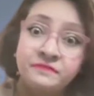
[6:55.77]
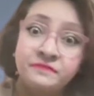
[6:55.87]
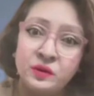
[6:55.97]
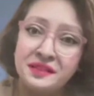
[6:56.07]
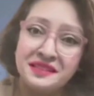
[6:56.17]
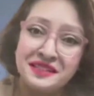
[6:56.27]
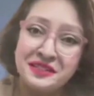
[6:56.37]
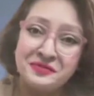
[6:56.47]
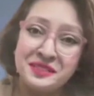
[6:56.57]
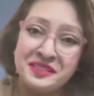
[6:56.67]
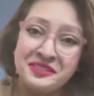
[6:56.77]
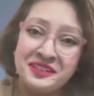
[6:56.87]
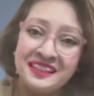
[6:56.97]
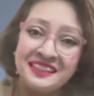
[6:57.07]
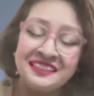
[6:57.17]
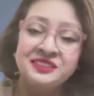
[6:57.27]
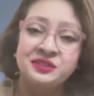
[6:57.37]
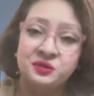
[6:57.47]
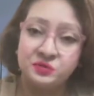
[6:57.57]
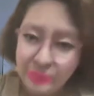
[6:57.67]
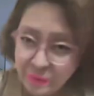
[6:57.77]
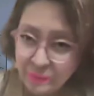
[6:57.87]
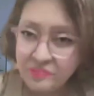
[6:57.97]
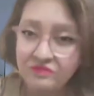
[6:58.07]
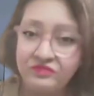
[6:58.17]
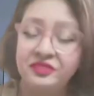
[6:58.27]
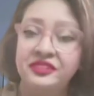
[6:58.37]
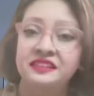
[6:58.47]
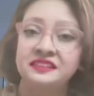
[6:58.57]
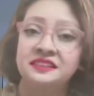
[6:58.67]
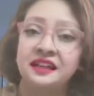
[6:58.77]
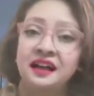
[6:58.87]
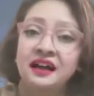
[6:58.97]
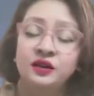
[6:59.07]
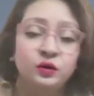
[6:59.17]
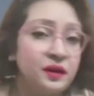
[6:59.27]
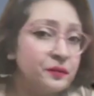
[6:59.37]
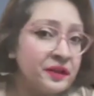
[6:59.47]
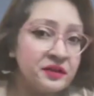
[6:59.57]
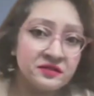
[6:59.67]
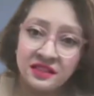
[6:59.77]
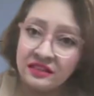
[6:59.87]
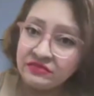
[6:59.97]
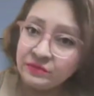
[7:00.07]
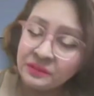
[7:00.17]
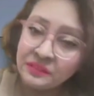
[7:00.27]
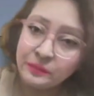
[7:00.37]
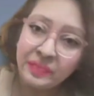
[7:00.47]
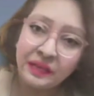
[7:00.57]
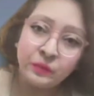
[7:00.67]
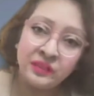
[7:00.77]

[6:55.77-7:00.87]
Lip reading: slow and steady wins the race. So be a part of the race. Don't compare yourself with the big